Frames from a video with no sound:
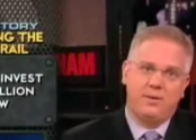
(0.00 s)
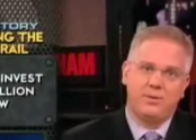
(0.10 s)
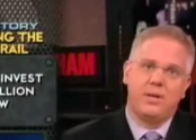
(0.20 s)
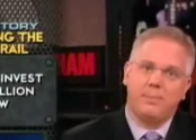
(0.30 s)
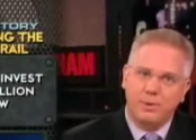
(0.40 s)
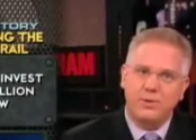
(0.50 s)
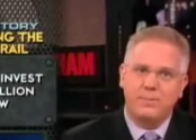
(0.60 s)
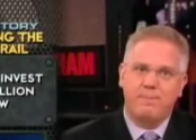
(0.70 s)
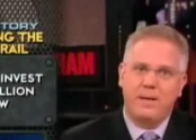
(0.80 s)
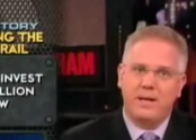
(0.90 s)
those
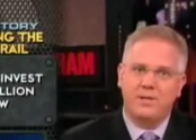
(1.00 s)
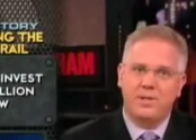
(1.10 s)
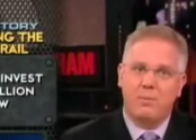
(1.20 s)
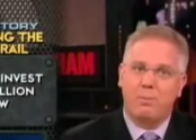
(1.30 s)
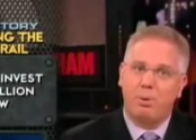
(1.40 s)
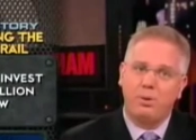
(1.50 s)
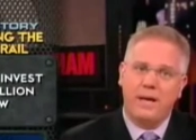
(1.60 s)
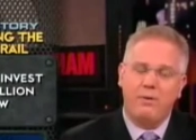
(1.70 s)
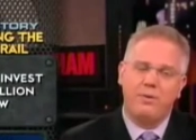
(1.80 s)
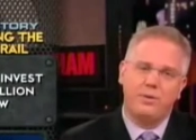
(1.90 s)
numbers because they were
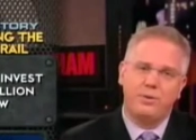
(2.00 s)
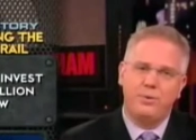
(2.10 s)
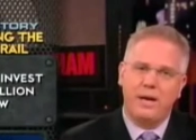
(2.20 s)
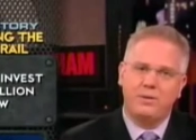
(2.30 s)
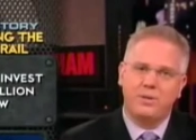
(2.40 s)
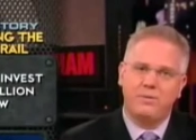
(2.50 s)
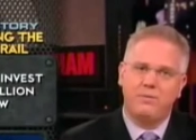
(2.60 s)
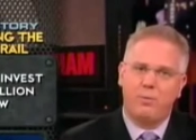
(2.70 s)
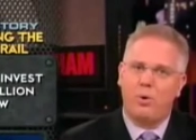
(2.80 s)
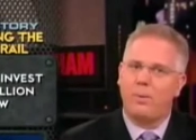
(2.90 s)
pulled out of the two
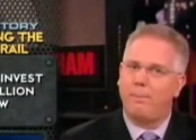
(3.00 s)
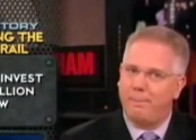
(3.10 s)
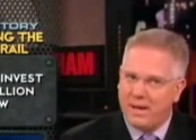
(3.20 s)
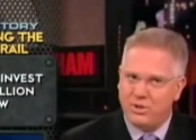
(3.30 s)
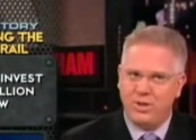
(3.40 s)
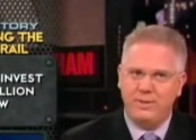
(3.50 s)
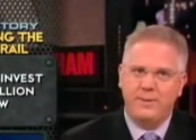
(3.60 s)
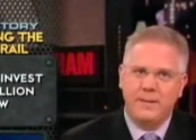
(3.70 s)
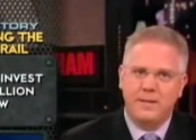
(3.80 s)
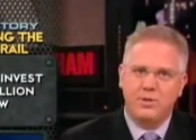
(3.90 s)
thousand four
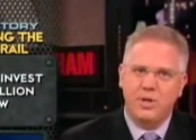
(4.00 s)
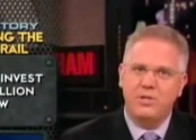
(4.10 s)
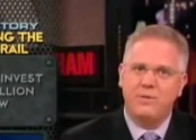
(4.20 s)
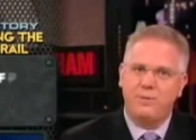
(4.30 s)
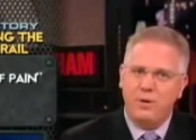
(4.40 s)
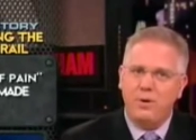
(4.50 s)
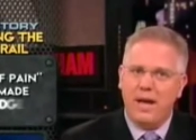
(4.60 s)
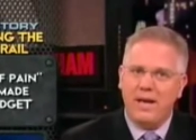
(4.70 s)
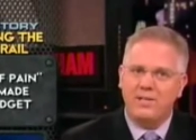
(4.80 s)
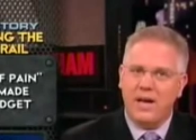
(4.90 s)
budget just a few
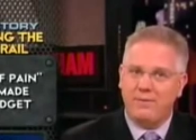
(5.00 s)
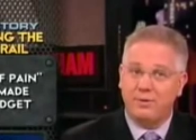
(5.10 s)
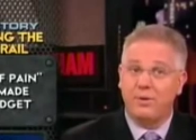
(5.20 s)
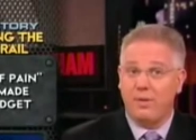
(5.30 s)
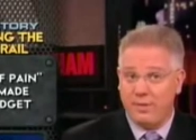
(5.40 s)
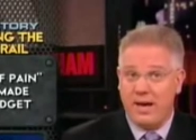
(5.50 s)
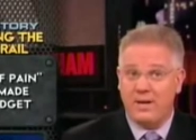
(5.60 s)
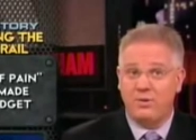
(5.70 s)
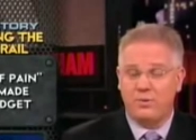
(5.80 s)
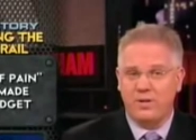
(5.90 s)
days after
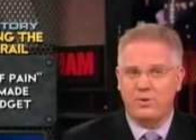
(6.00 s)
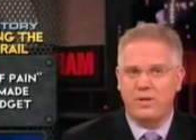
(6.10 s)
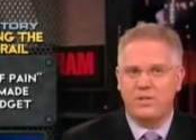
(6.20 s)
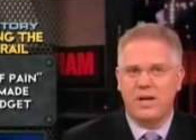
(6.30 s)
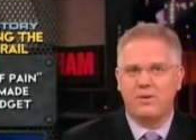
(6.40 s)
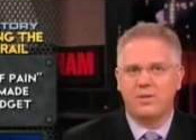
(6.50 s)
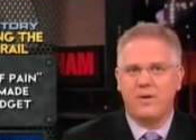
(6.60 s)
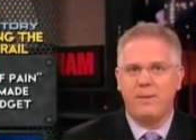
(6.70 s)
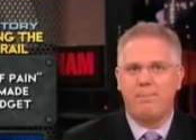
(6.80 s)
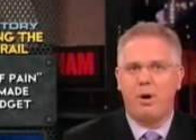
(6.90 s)
then Treasury
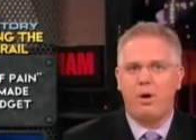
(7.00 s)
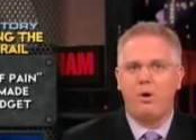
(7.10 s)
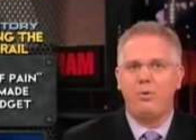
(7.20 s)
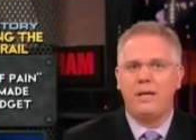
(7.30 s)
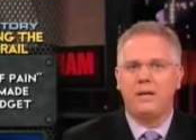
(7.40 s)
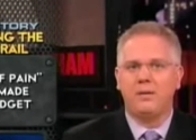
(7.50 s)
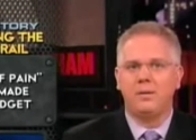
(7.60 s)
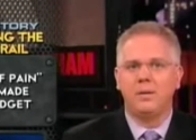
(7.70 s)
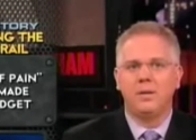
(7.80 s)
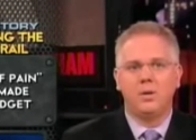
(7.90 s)
Secretary Paul
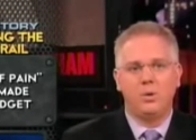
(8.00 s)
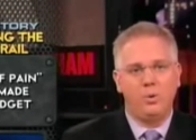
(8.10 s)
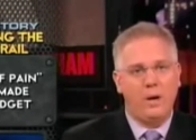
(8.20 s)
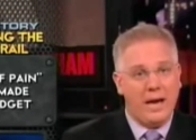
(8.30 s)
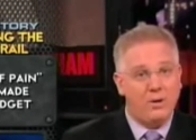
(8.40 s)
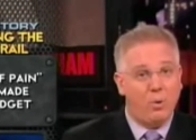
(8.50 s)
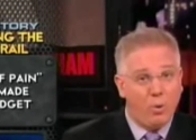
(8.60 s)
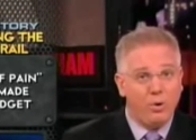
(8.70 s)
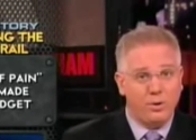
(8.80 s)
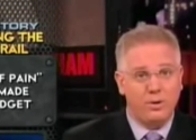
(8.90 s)
O'Neill, who had
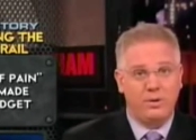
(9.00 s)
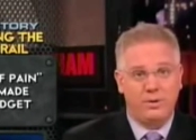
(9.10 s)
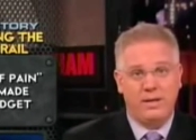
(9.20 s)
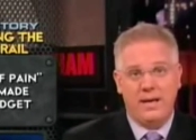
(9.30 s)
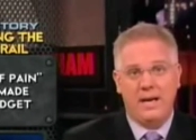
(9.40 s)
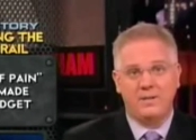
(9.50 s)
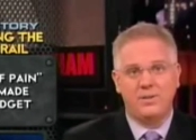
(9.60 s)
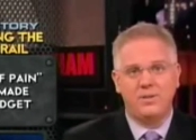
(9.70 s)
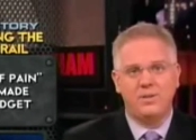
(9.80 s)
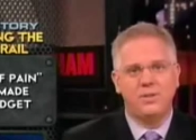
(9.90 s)
ordered the
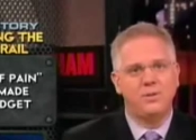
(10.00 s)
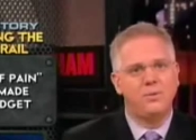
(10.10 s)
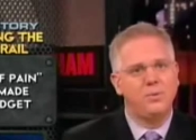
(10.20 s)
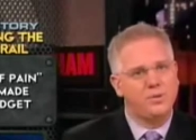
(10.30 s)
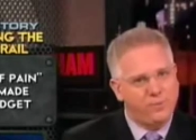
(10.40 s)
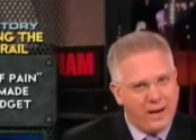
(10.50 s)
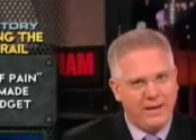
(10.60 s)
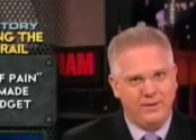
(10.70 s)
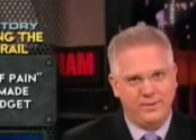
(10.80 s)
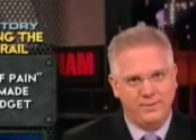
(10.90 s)
analysis, was
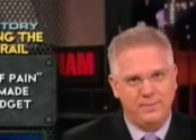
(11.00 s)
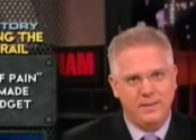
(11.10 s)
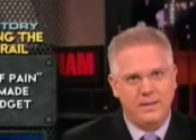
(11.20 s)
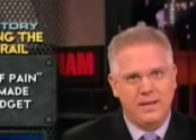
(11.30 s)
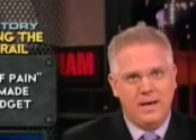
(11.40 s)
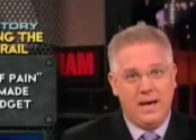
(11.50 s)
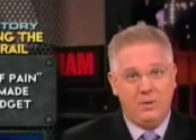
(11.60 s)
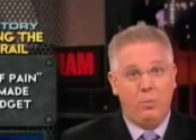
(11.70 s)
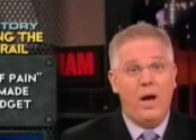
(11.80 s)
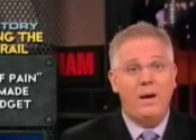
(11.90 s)
fired.
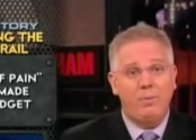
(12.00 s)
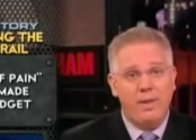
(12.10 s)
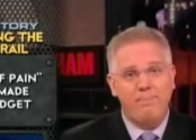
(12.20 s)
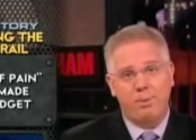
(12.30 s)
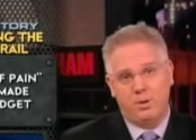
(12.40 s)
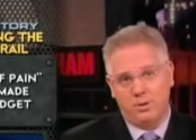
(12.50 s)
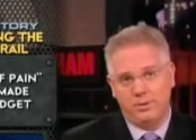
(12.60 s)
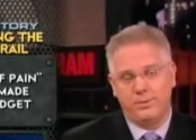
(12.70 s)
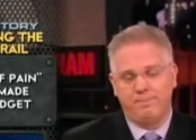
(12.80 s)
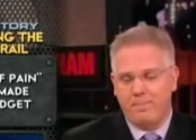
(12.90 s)
And why were they
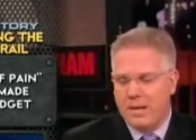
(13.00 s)
pulled?